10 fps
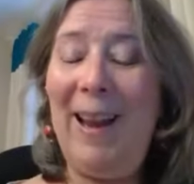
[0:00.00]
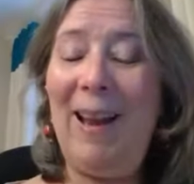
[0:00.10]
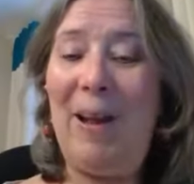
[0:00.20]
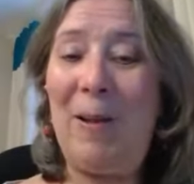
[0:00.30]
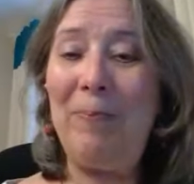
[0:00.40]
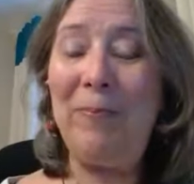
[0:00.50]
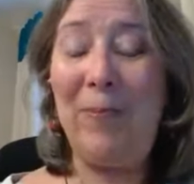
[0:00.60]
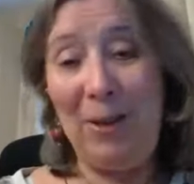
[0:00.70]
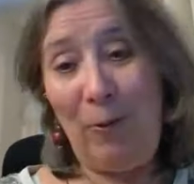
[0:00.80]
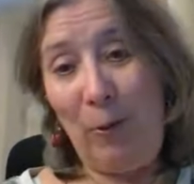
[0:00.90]

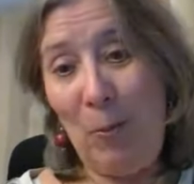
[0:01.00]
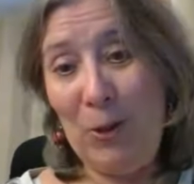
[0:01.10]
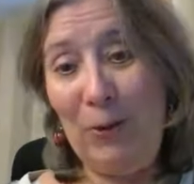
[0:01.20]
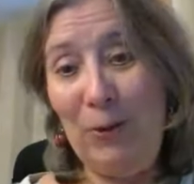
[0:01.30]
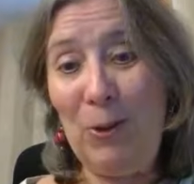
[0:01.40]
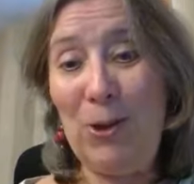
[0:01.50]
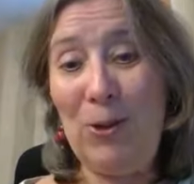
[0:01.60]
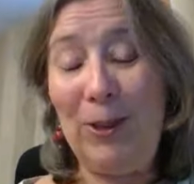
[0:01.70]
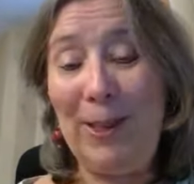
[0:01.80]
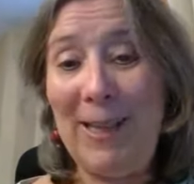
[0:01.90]
I know for most of you it's
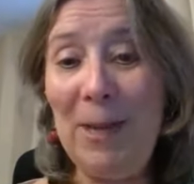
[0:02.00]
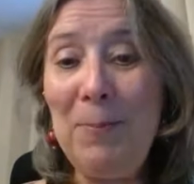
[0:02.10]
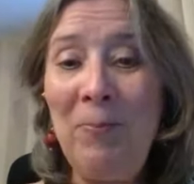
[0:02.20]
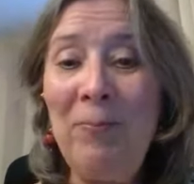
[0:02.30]
during the day,